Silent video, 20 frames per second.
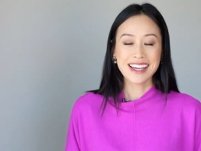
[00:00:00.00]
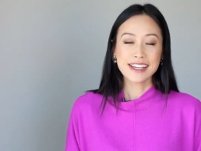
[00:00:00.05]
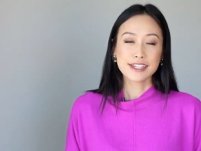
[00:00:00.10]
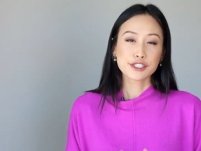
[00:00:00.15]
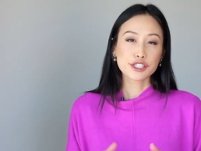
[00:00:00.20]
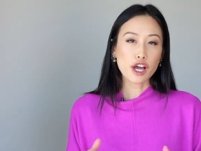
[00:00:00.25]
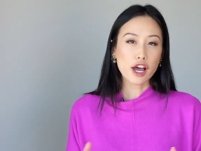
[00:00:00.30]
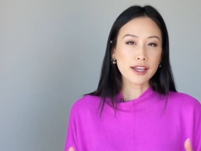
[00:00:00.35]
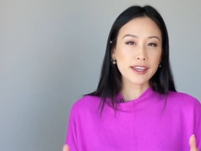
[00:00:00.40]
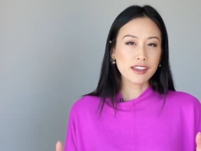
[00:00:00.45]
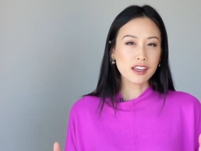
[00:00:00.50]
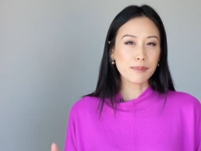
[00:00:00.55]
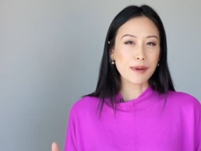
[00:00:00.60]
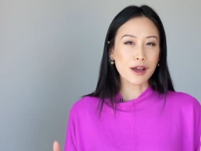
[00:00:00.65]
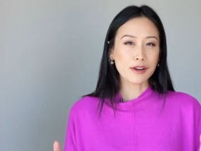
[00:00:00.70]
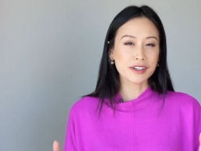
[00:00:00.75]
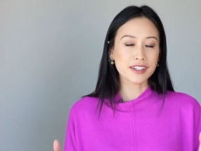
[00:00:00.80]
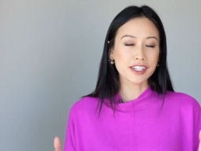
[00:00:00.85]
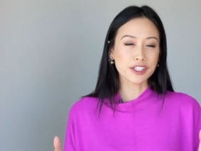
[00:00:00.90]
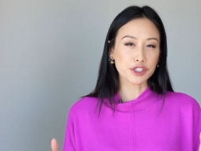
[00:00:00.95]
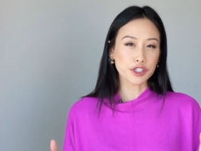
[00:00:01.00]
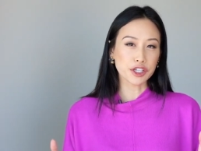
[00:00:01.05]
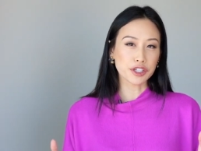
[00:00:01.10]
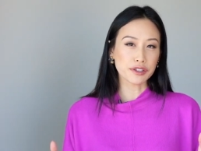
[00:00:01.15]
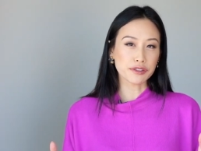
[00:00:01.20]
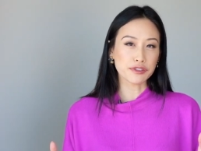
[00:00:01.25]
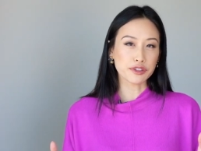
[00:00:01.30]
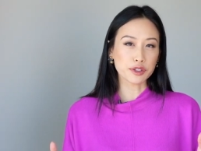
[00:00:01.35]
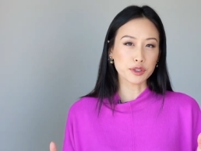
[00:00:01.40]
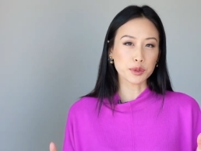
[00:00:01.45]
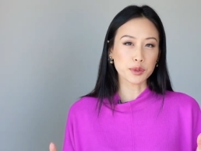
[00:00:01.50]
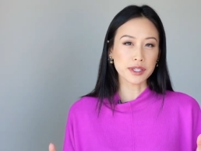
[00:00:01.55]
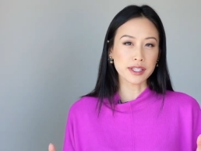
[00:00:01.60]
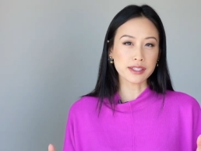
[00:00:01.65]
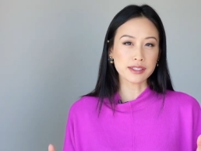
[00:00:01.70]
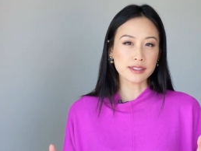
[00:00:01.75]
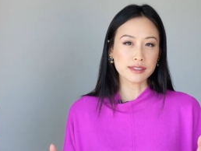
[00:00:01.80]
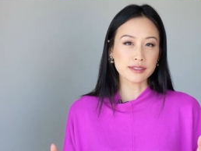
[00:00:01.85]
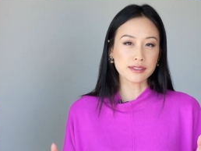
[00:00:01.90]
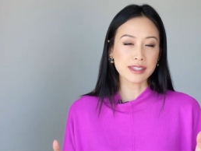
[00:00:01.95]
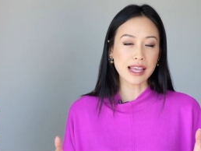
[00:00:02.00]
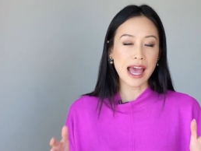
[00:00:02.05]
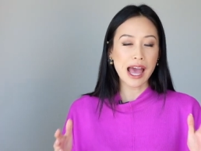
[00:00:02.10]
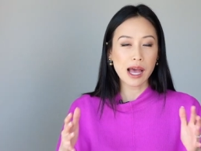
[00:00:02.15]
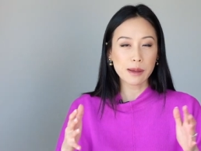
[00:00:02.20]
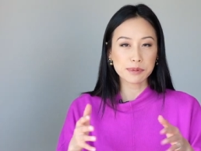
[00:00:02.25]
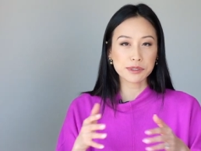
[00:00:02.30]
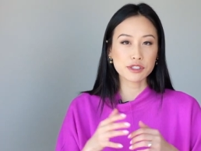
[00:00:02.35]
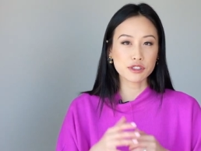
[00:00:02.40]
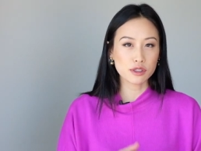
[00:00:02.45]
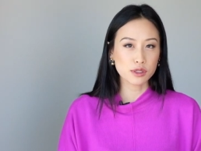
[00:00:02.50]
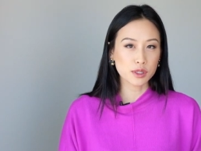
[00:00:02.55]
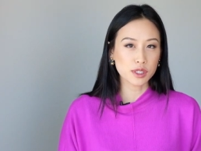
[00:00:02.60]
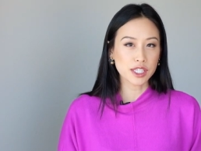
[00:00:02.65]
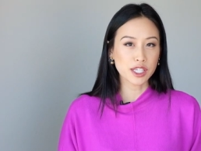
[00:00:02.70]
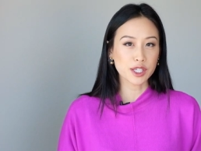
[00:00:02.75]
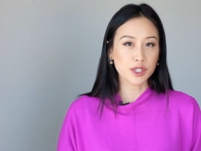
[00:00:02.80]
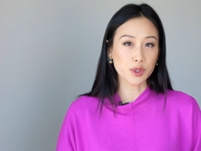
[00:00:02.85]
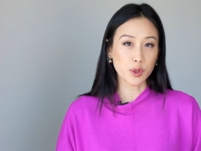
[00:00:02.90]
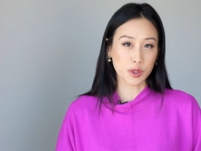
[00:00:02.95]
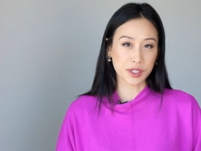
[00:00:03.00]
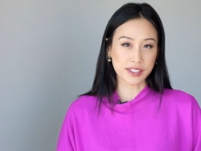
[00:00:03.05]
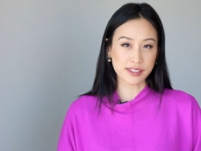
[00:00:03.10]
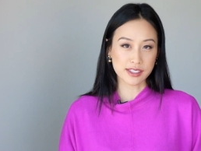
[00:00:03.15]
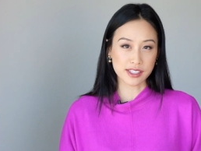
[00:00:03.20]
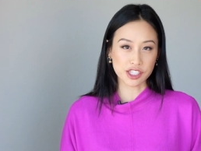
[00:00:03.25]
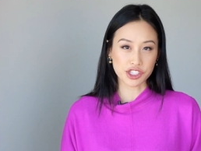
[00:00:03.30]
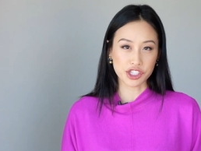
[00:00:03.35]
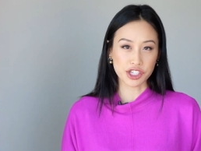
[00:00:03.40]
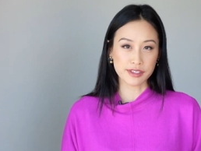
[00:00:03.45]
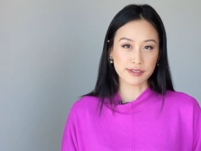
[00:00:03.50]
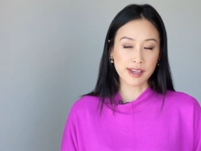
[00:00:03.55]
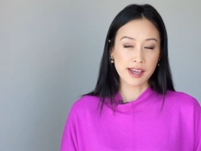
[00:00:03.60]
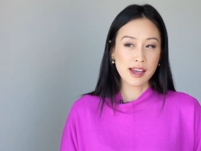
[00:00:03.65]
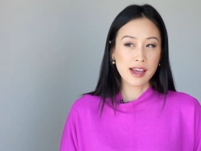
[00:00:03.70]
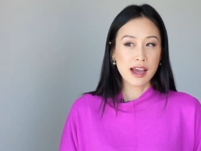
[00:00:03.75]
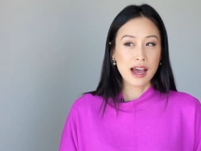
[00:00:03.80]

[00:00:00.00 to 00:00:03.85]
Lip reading: Talking about it in your interview is absolutely your decision.